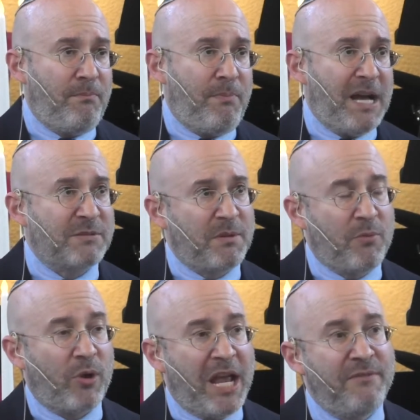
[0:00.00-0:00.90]
possibly
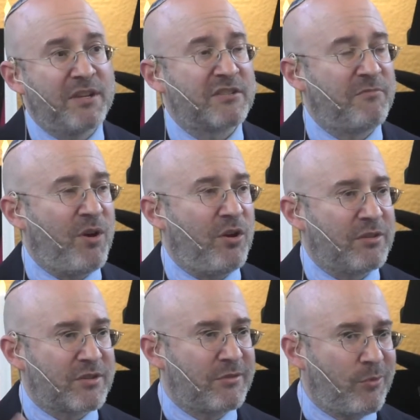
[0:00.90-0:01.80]
people were envious of
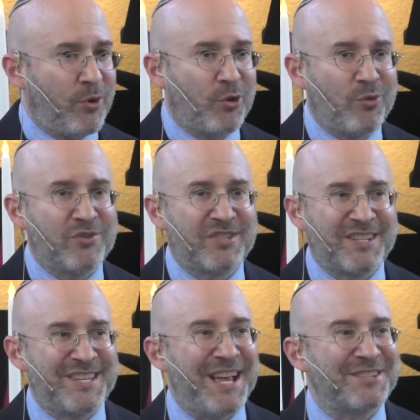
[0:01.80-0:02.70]
Paul's quote-unquote
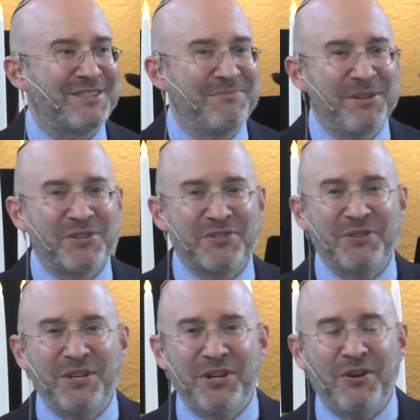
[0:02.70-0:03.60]
success in
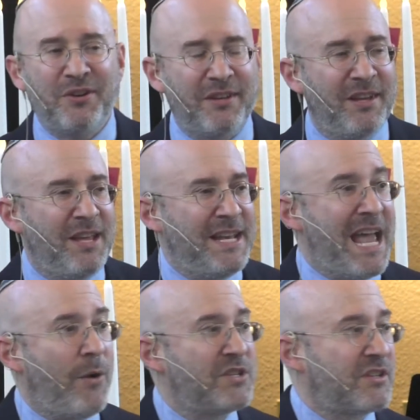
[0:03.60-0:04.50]
ministry, you know, and
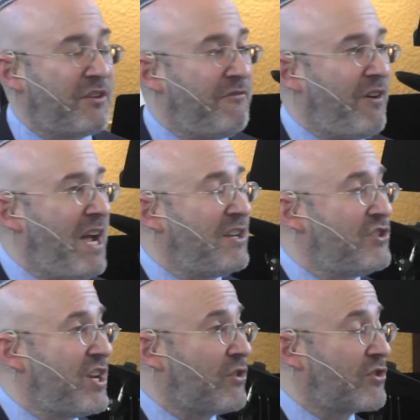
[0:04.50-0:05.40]
now he's confined
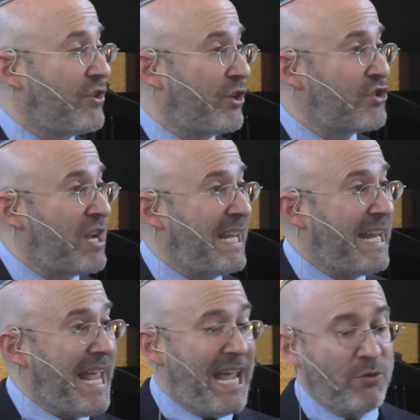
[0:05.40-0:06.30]
in jail, so they're going to try to
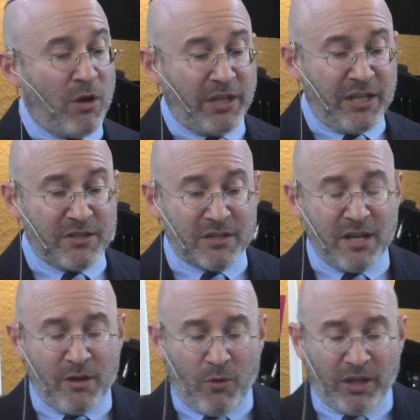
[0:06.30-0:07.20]
get ahead while he's
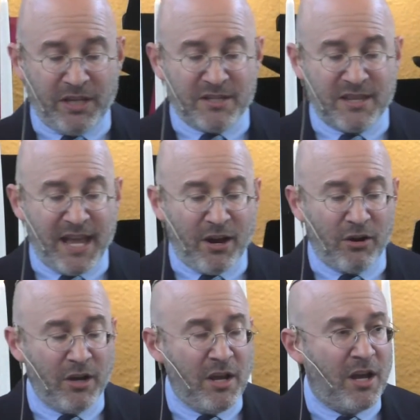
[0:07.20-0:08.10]

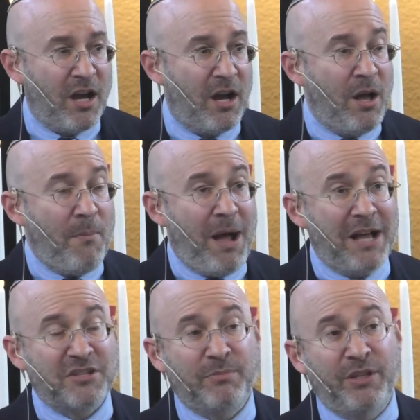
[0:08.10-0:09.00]
there.
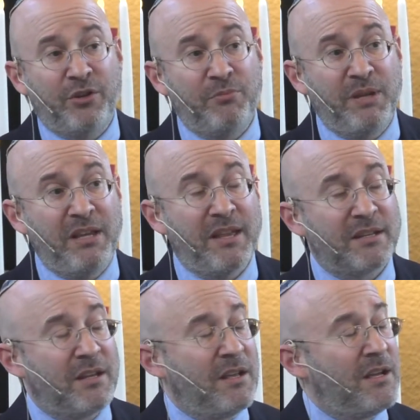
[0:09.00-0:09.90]
Possibly could be
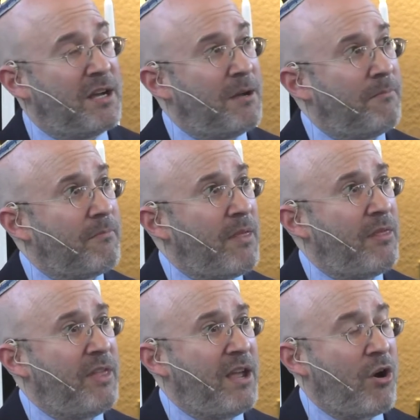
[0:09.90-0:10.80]
that
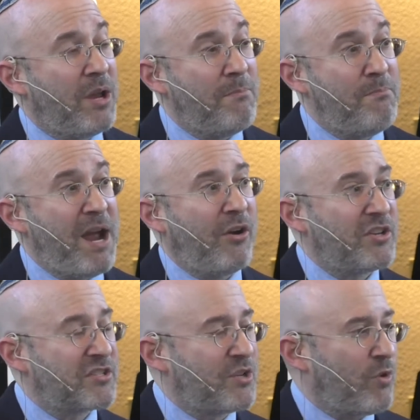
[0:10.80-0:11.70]
they are
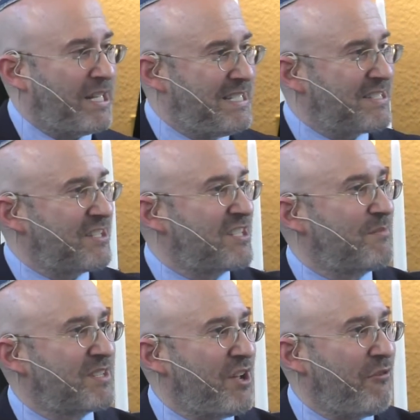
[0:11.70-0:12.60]
embarrassed and want to distance
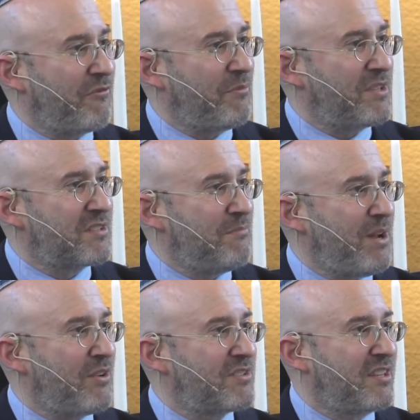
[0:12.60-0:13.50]
themselves from this
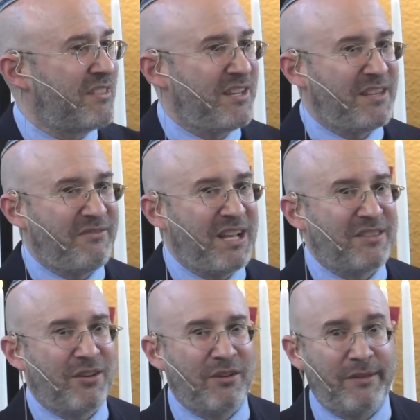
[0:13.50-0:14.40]
embarrassing thing. They've
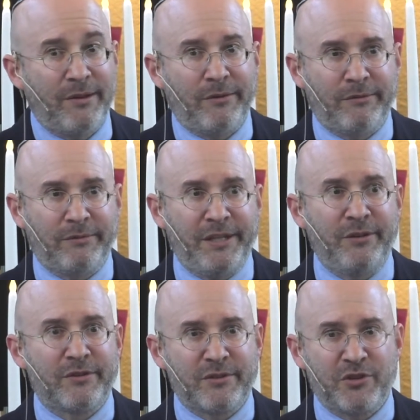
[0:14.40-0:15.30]
got their
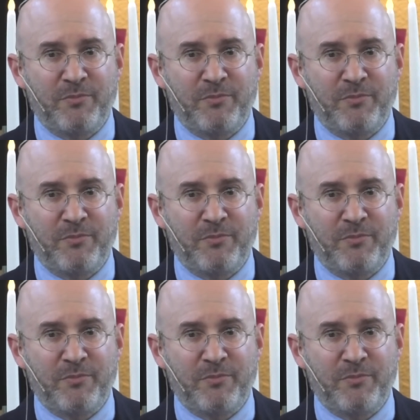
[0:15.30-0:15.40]
leader, so to